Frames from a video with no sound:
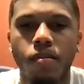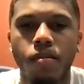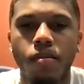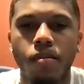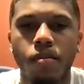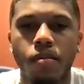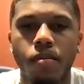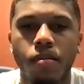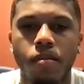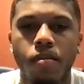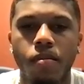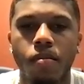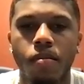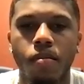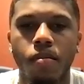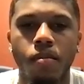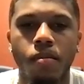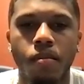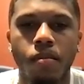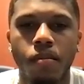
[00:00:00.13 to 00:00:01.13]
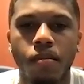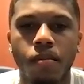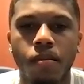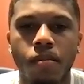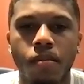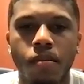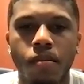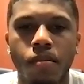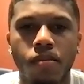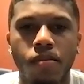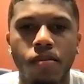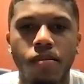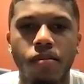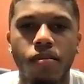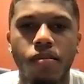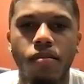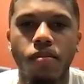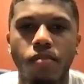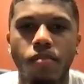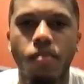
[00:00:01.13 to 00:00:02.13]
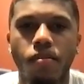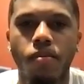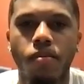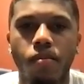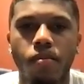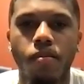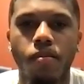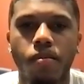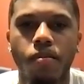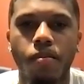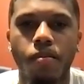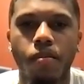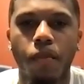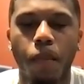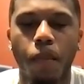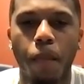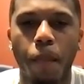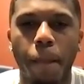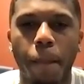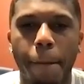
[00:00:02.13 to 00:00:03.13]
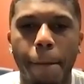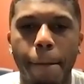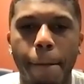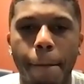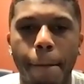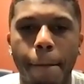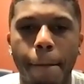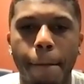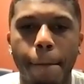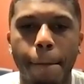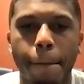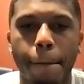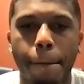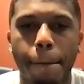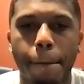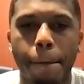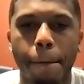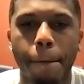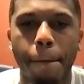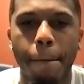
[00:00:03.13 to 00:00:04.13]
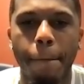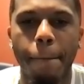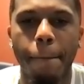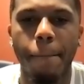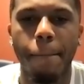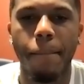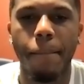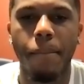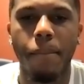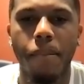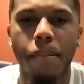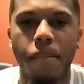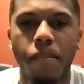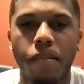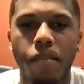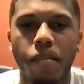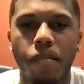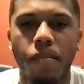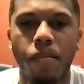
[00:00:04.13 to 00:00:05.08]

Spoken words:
[no speech]